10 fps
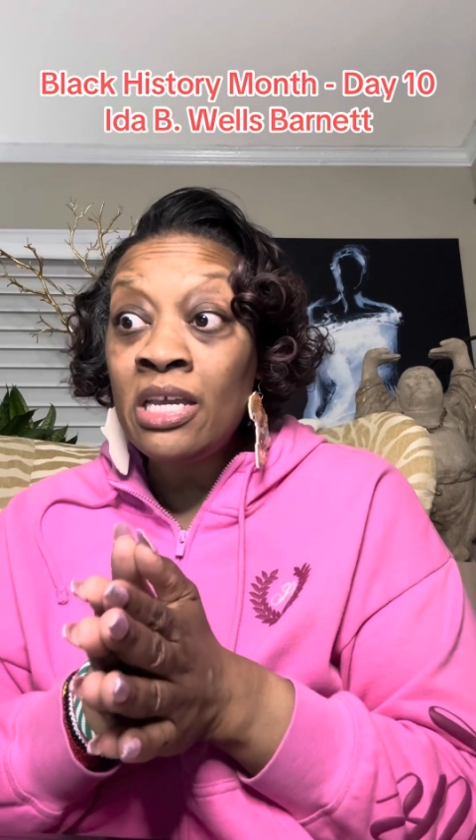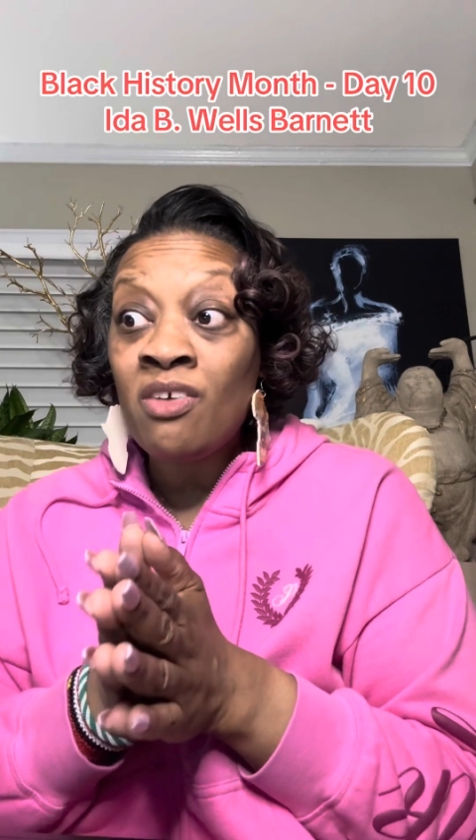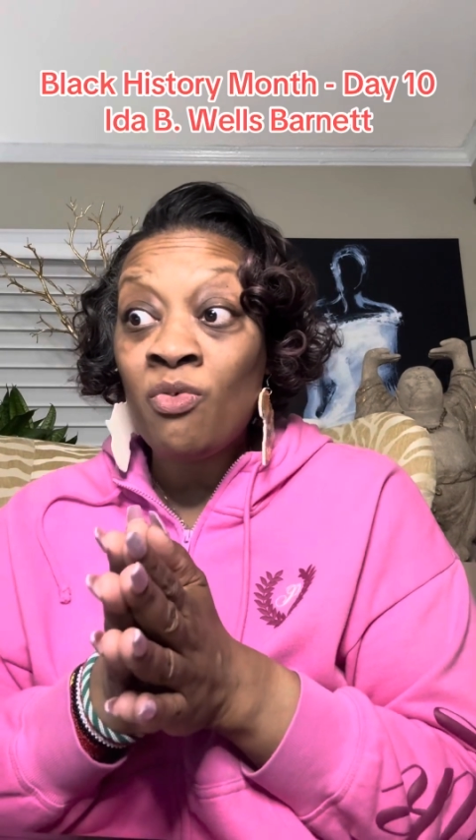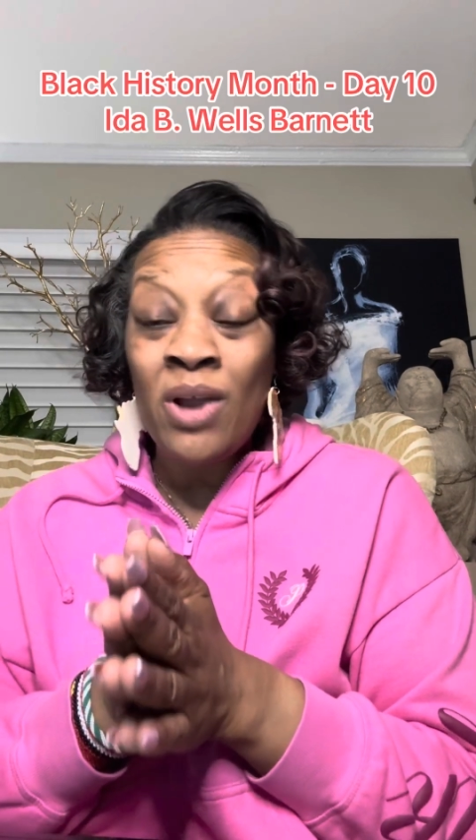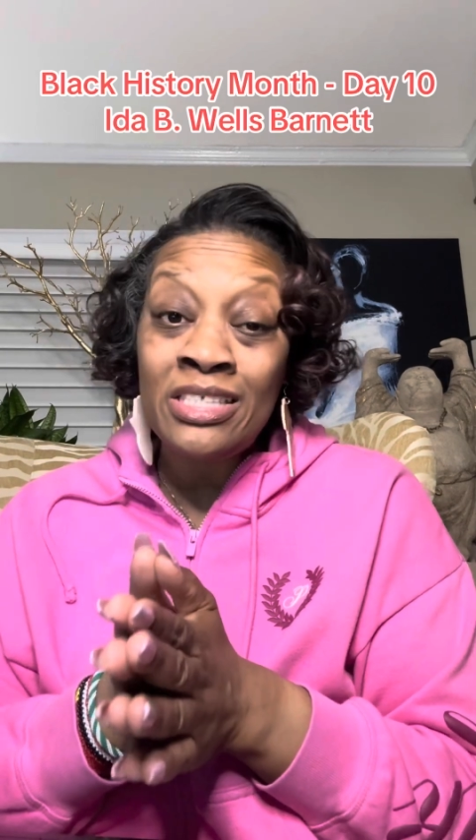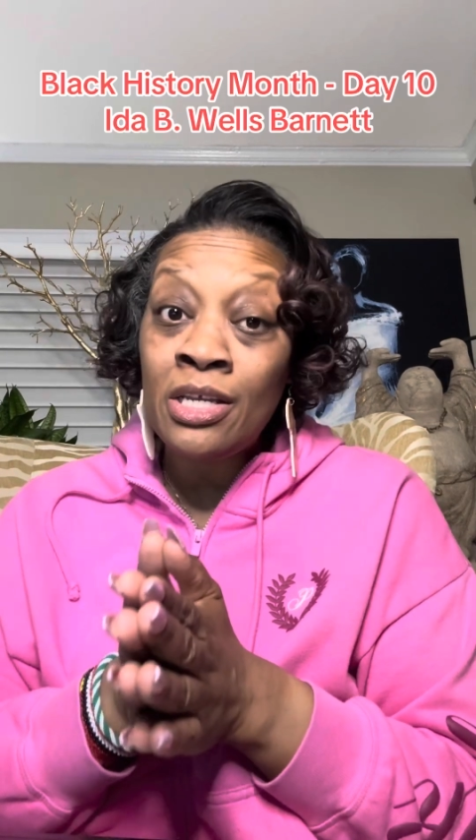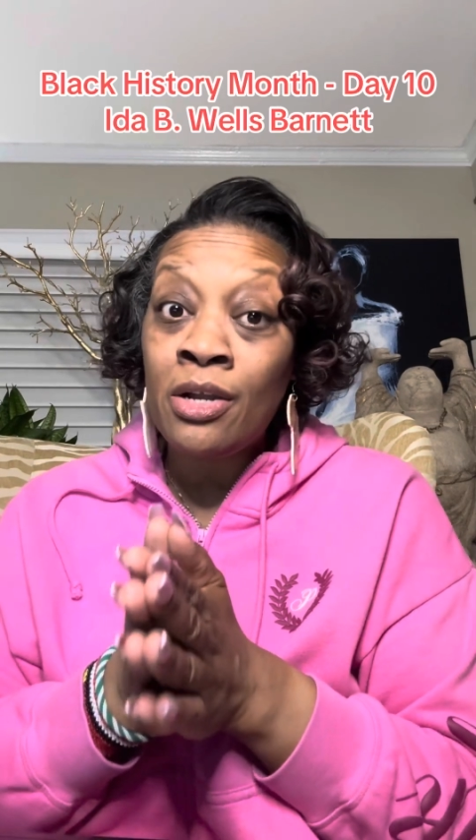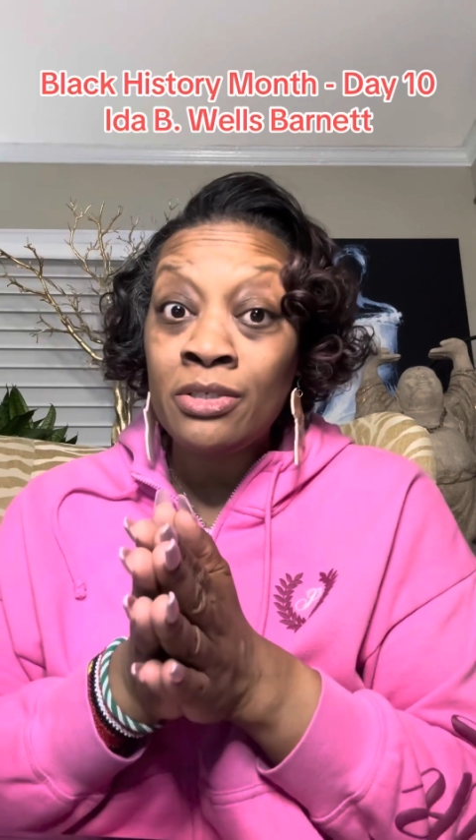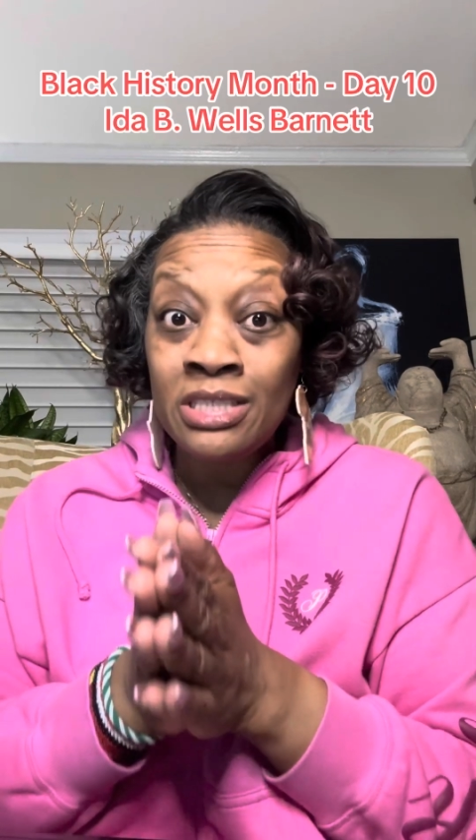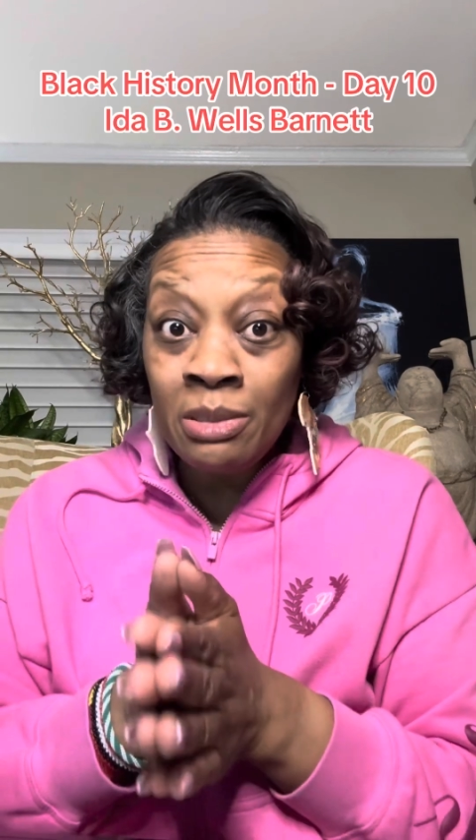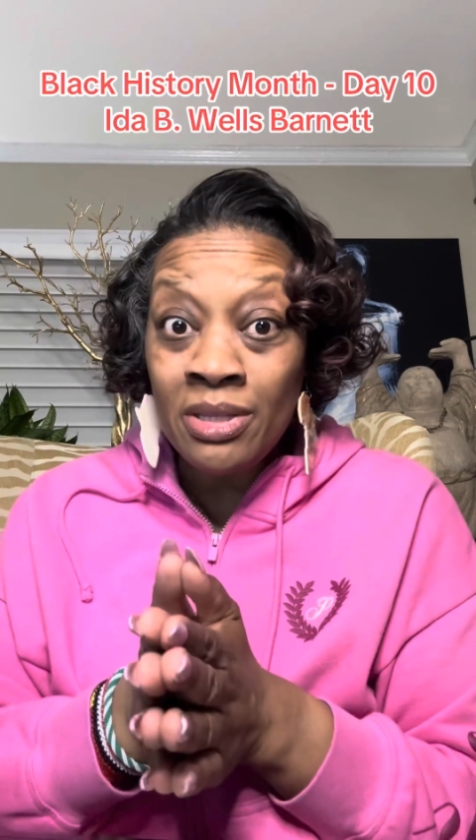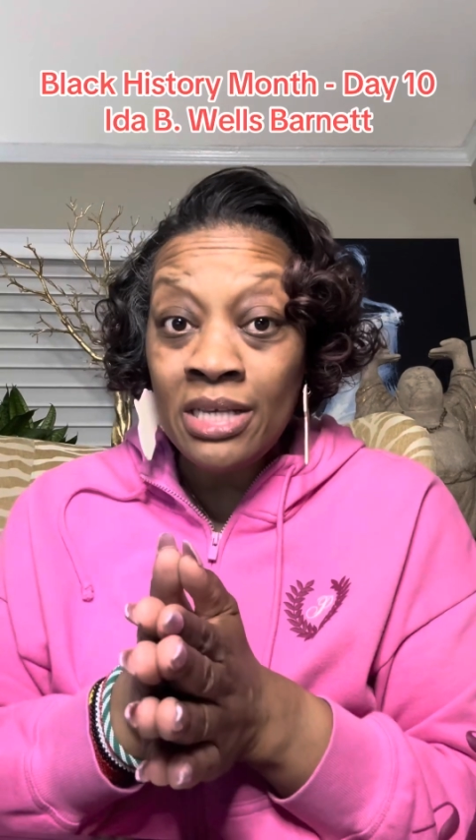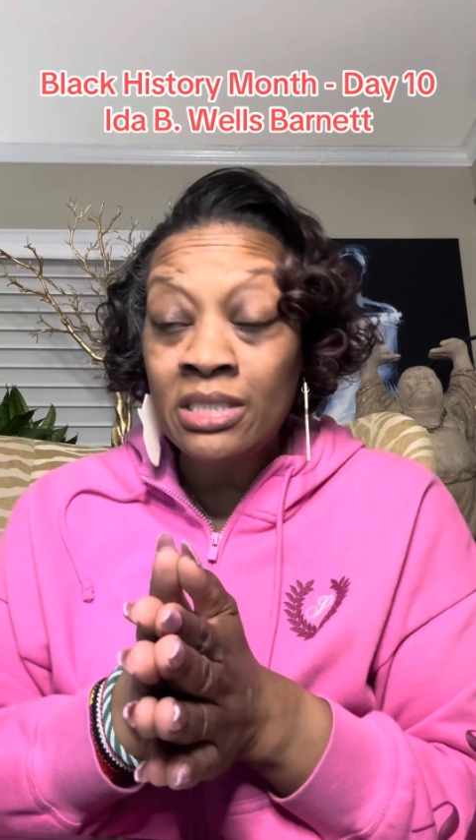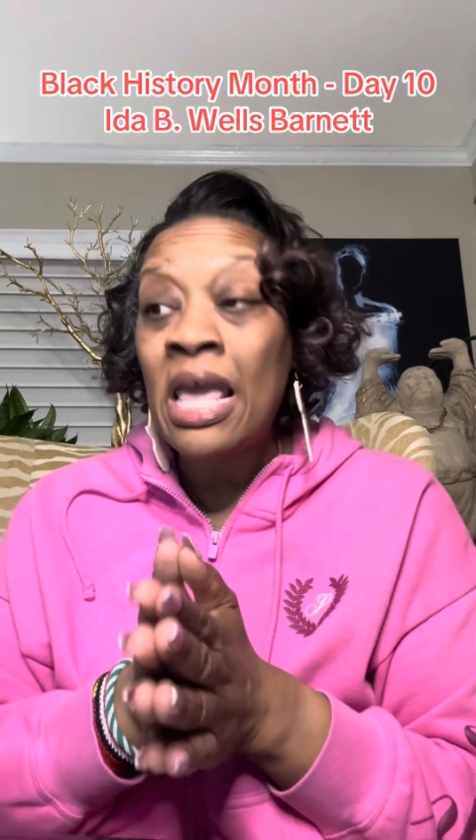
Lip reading: of raising her siblings,